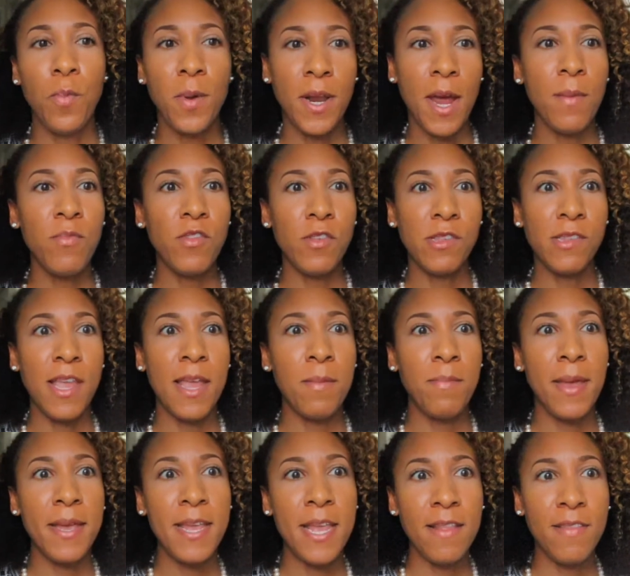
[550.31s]
But I'm just saying,
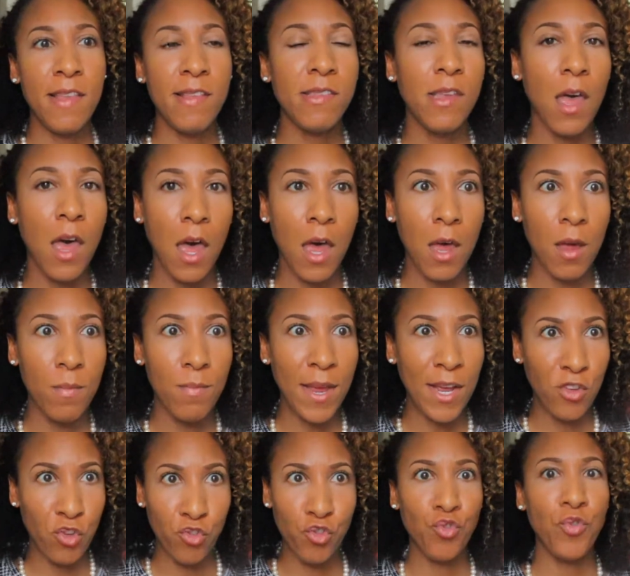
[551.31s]
making these
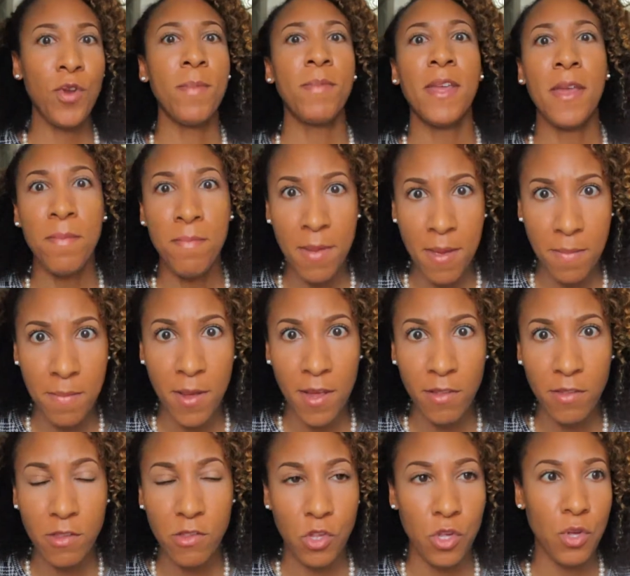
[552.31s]
extreme
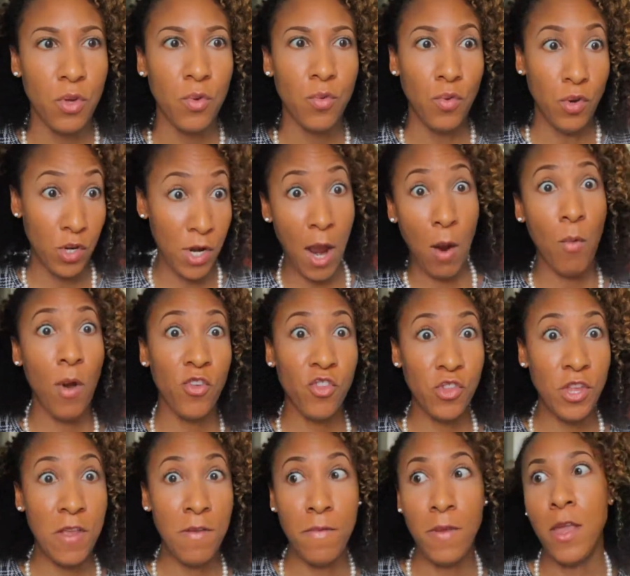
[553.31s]
commitments to not watch
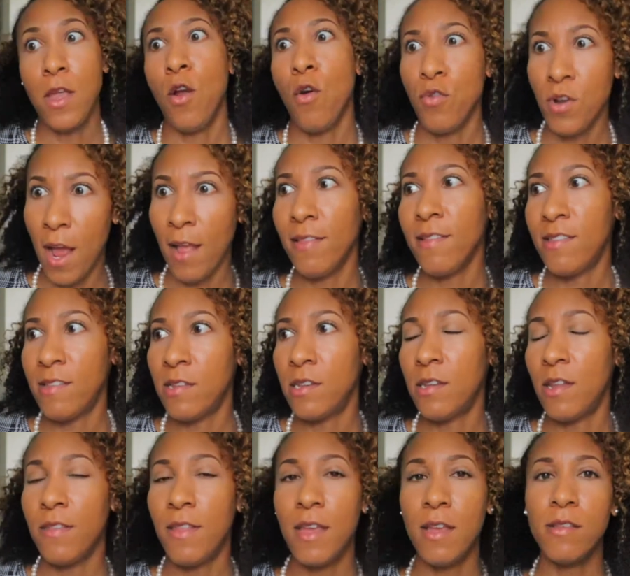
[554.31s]
TV or not listen
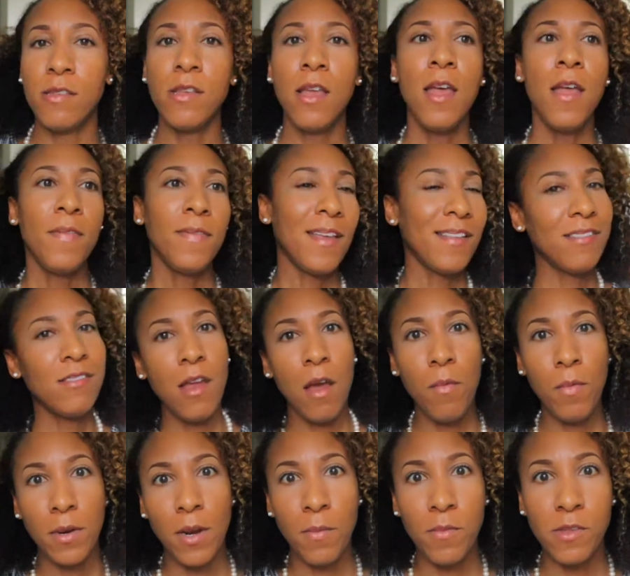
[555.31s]
to this, that's
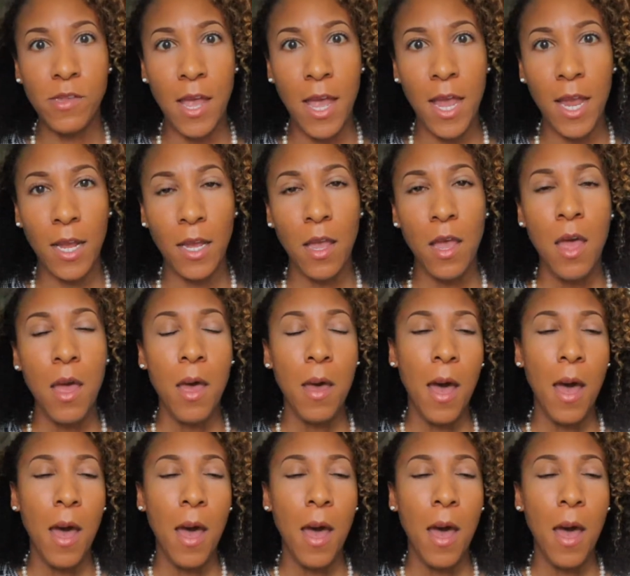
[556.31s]
not what I'm saying.